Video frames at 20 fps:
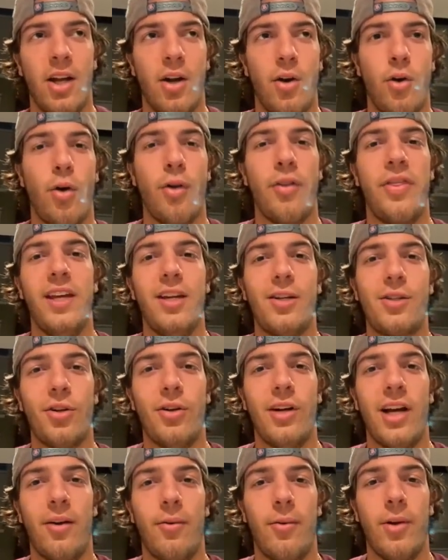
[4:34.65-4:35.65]

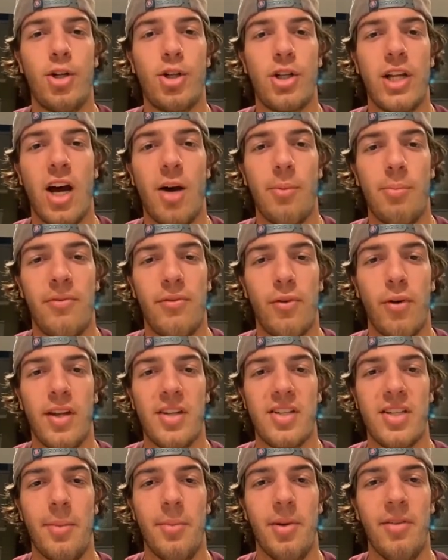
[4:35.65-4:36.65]
Northeastern had reached out before the
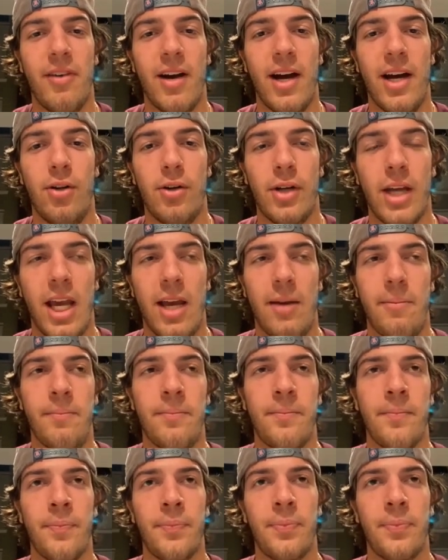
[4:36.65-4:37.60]
semifinal game,